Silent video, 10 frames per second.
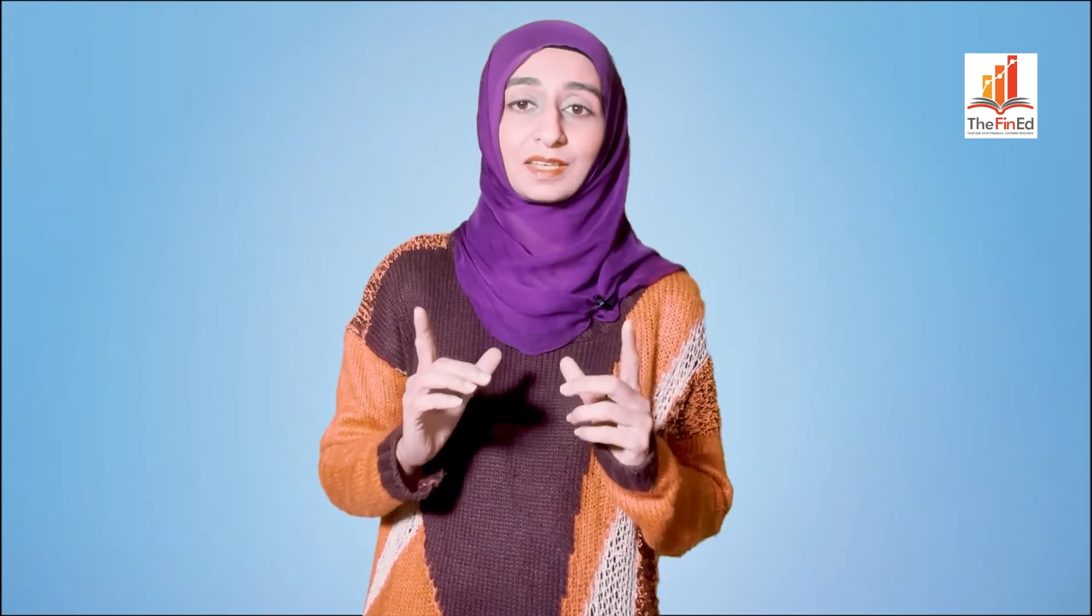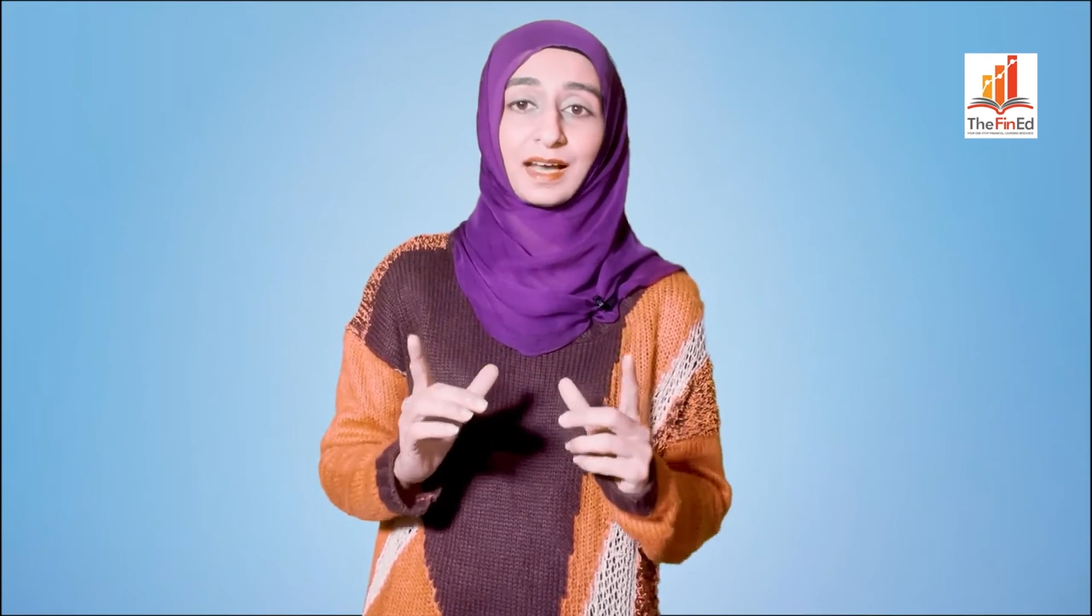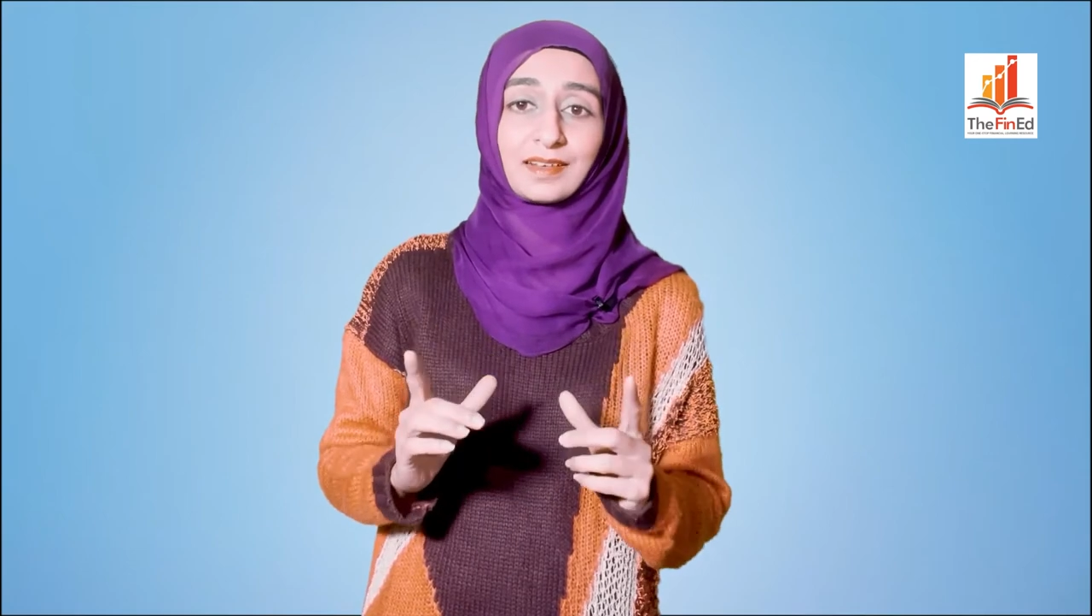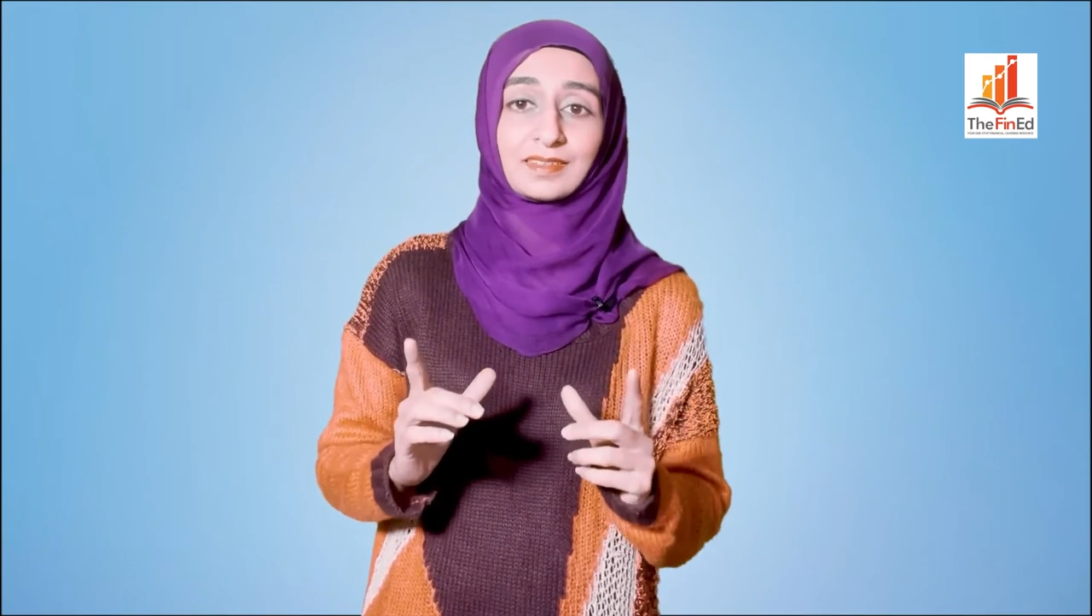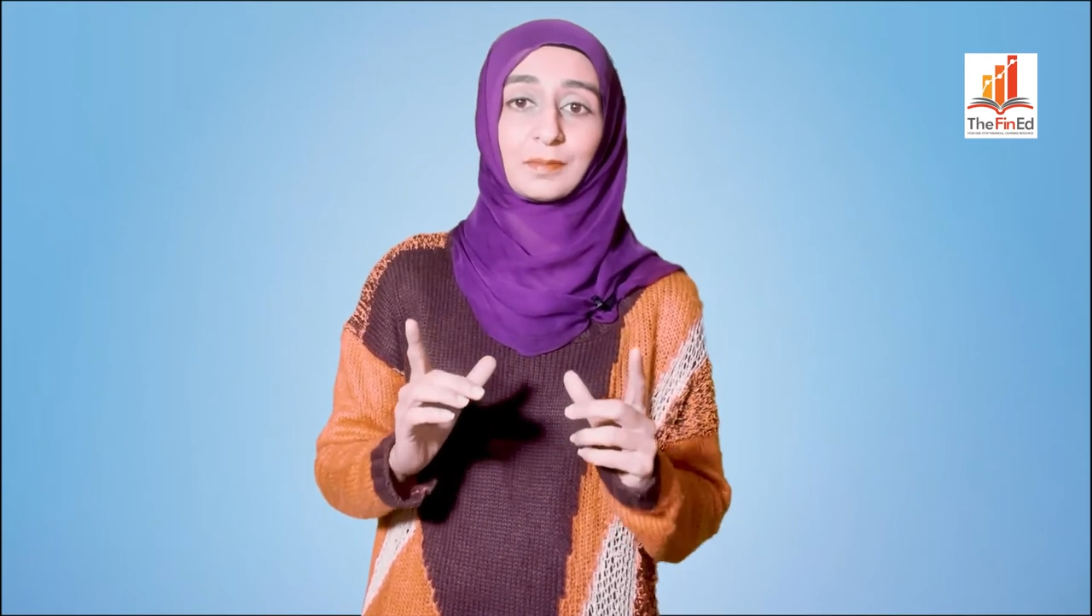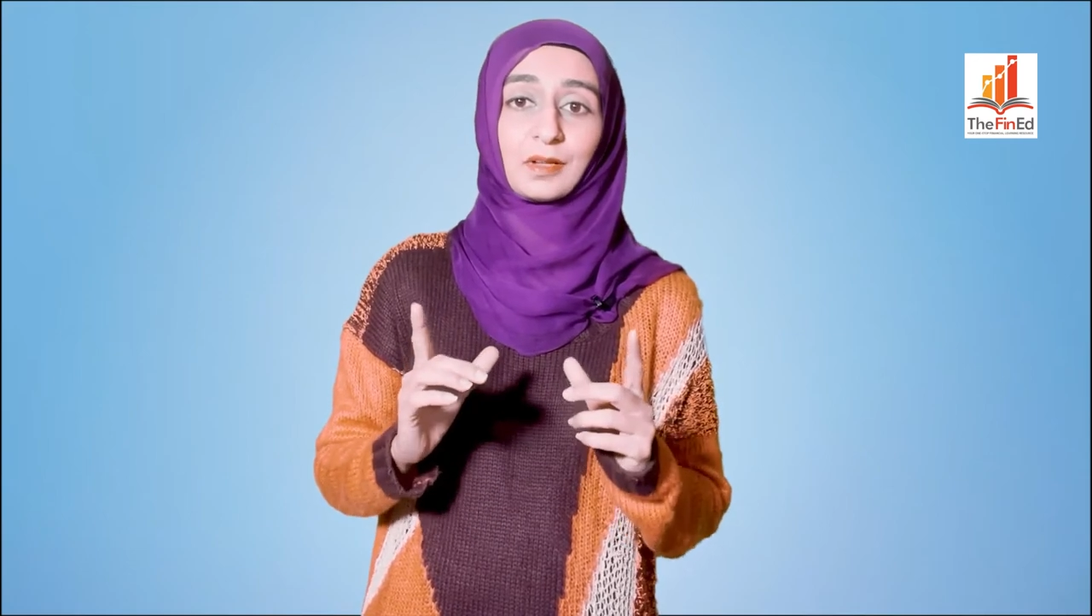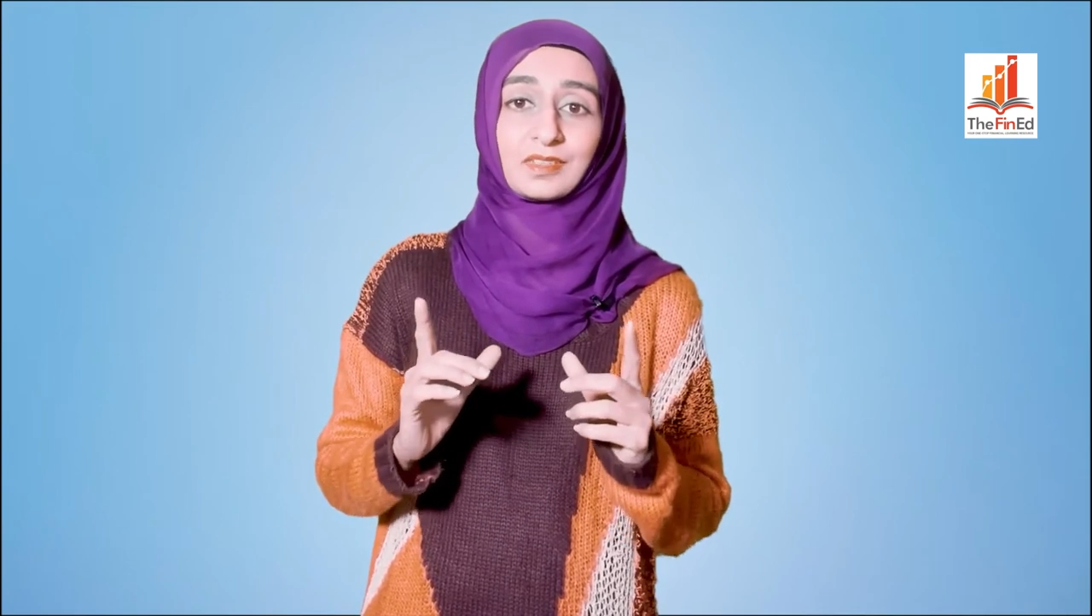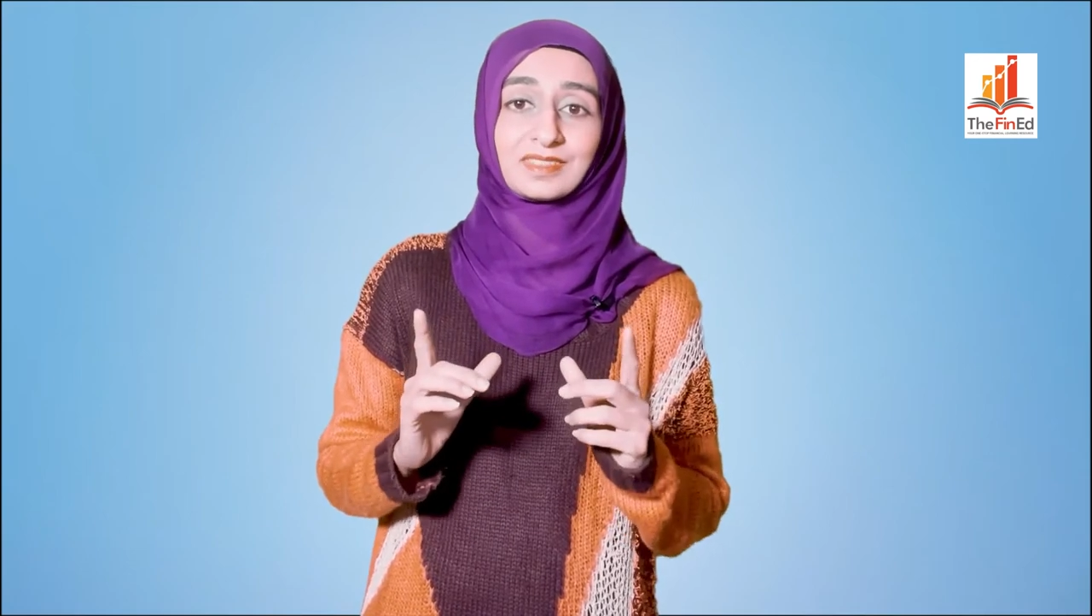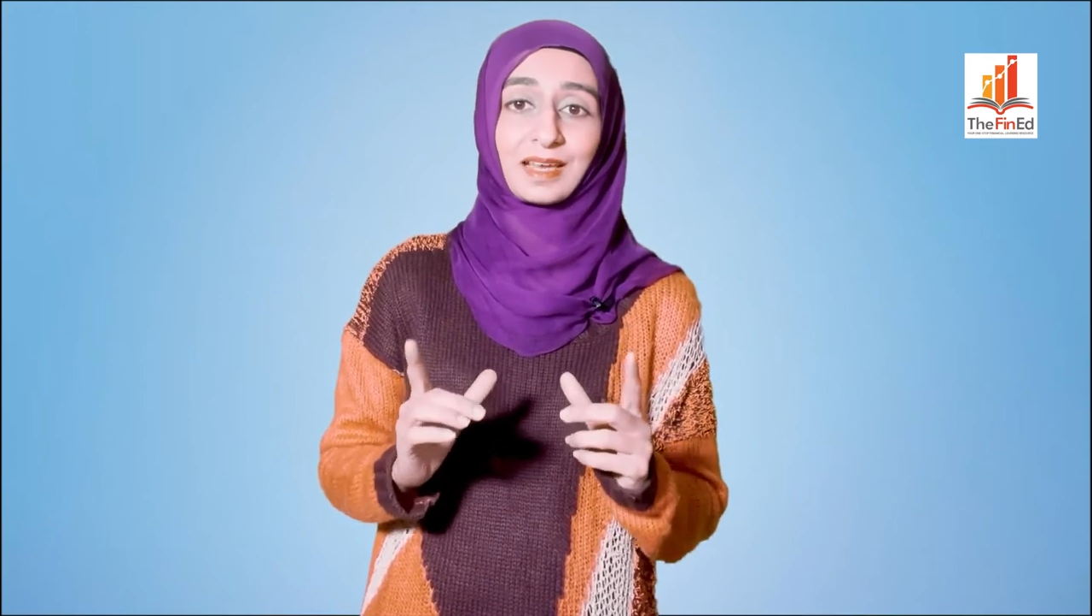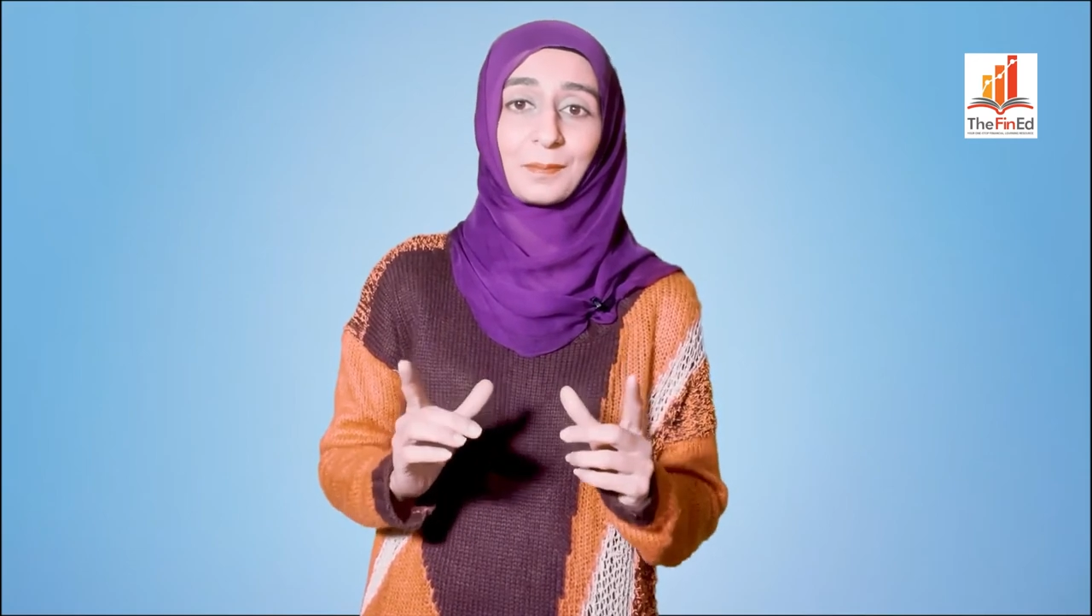
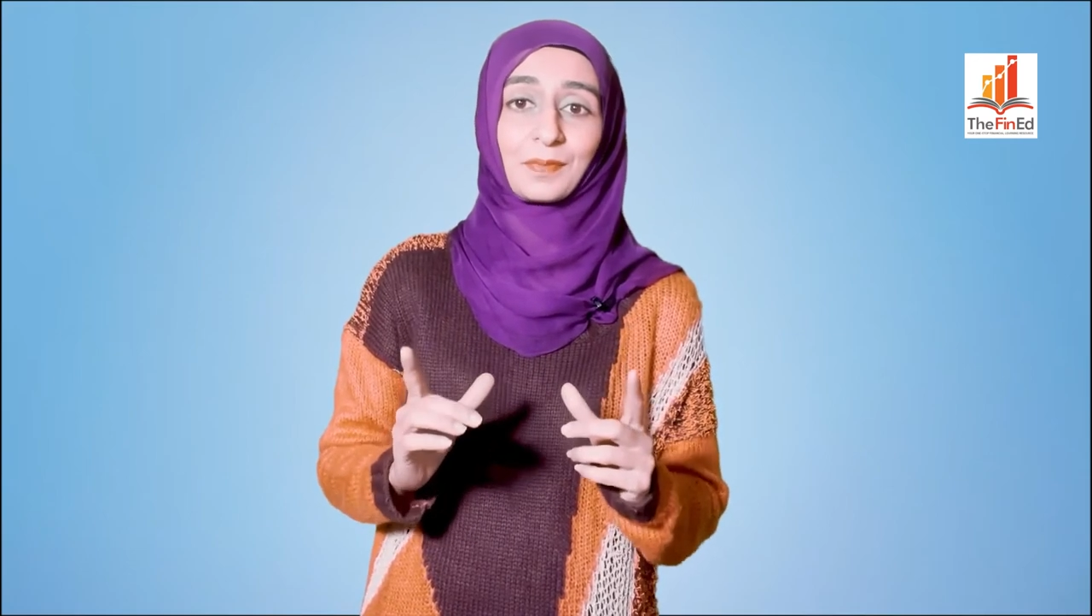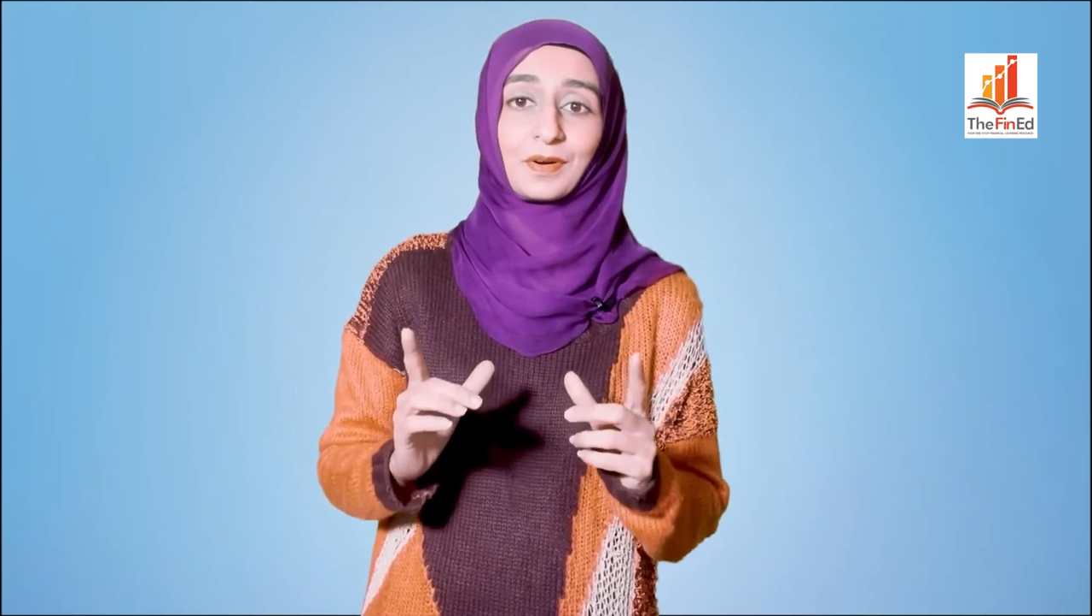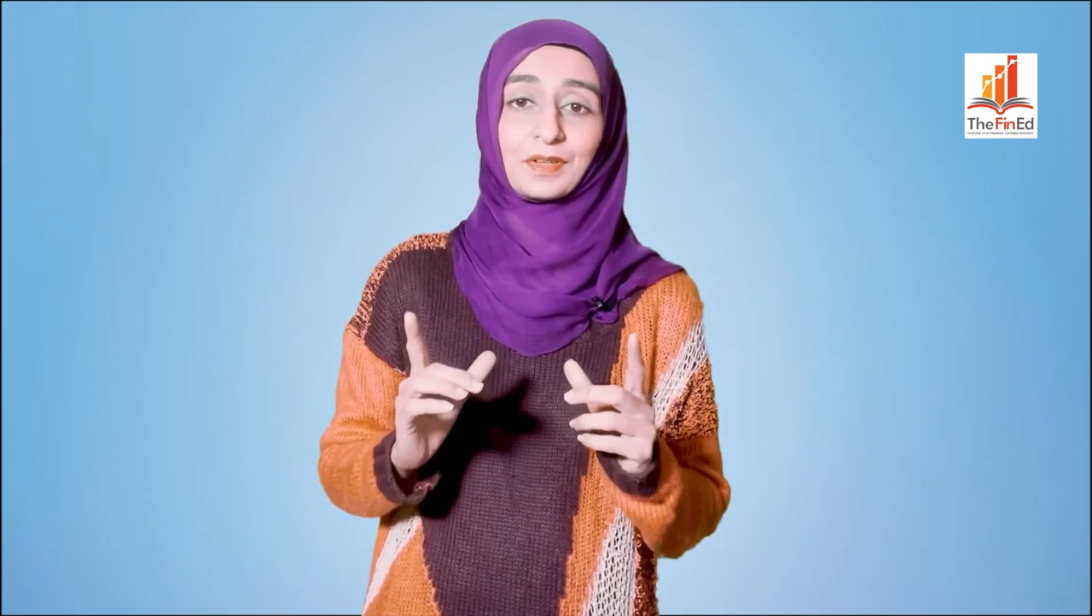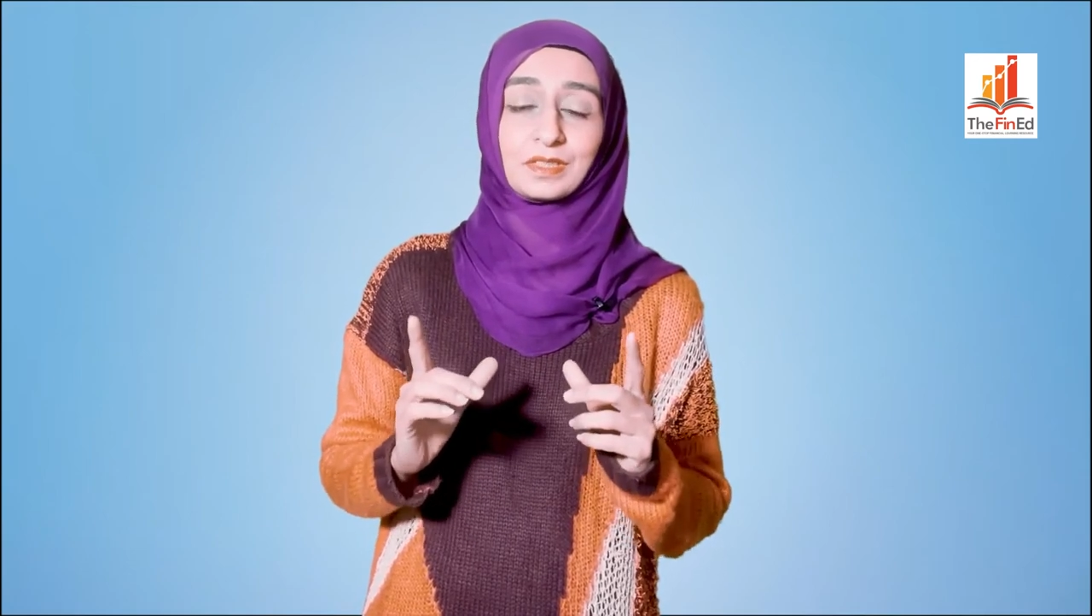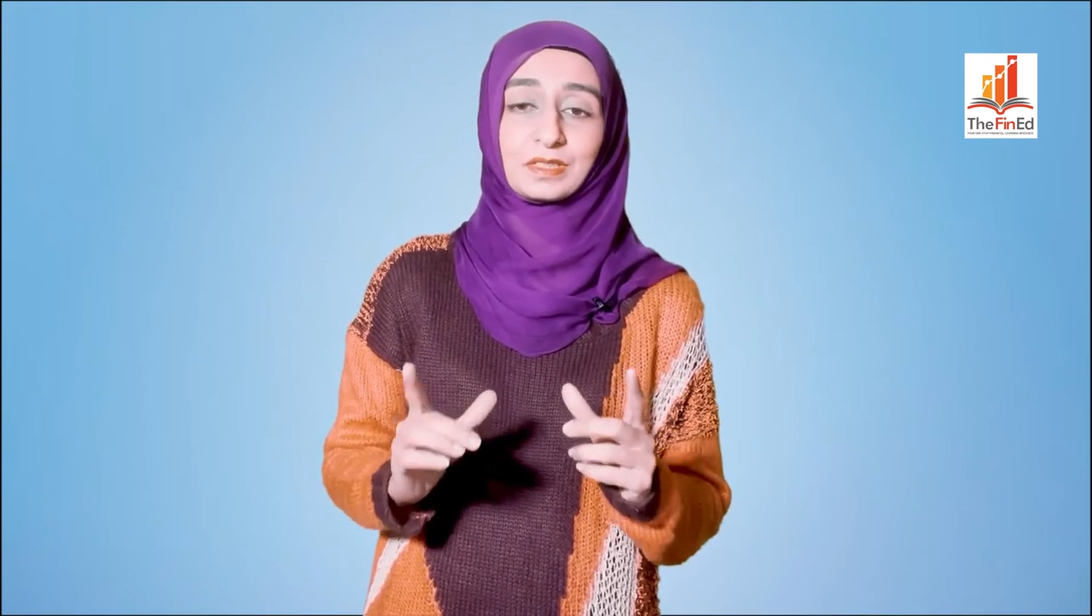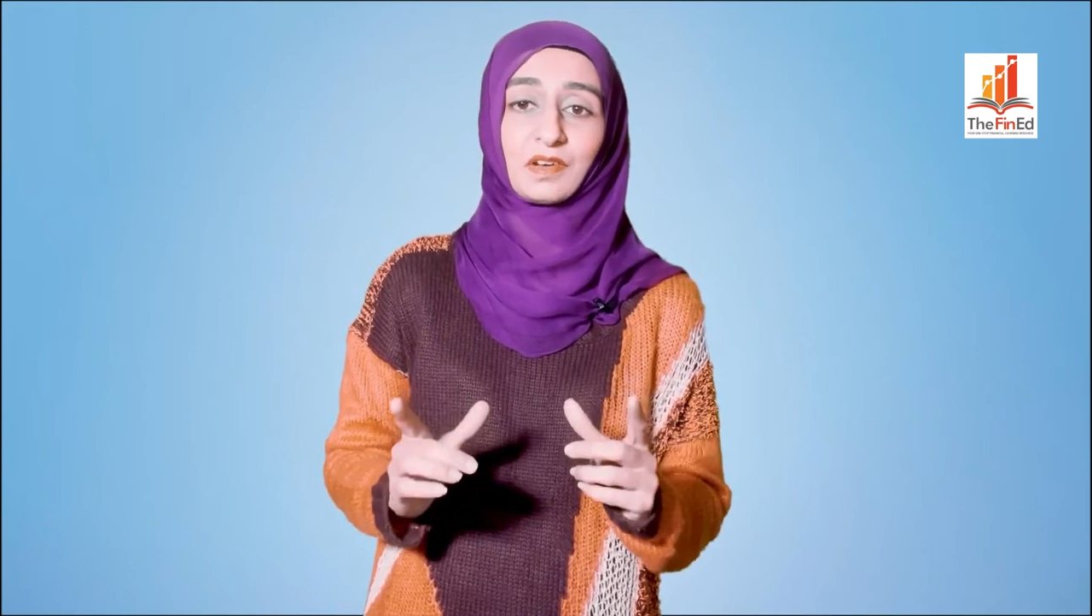taxable temporary